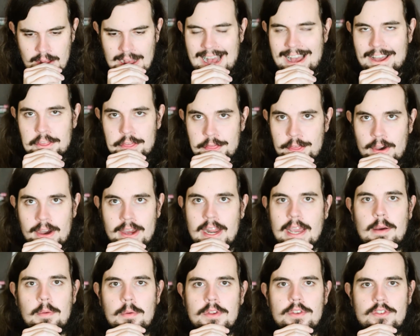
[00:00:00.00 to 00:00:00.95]
I thought
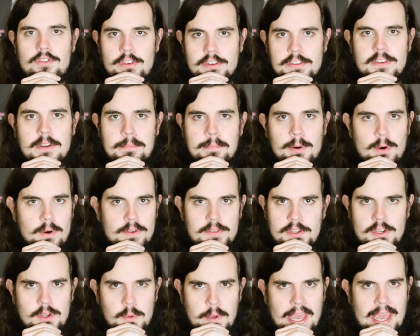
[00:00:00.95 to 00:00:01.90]
I was just a
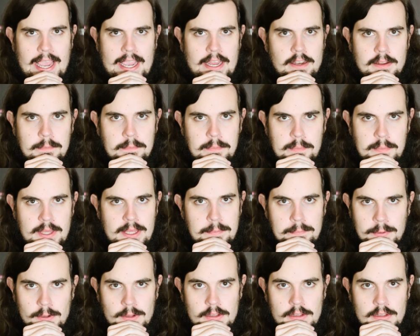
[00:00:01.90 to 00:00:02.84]
person who hated
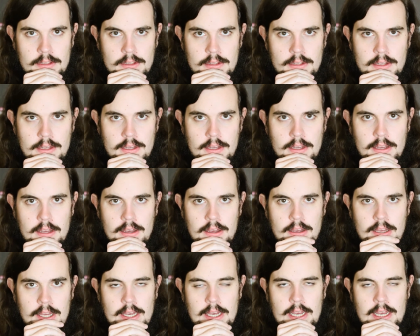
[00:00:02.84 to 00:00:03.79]
people.
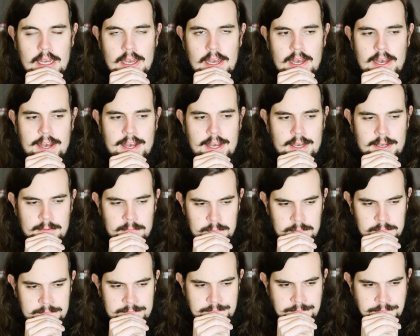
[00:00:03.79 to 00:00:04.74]

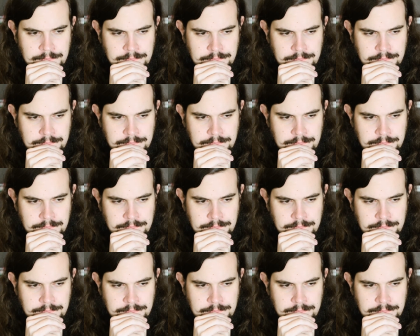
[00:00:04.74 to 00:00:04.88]
Um,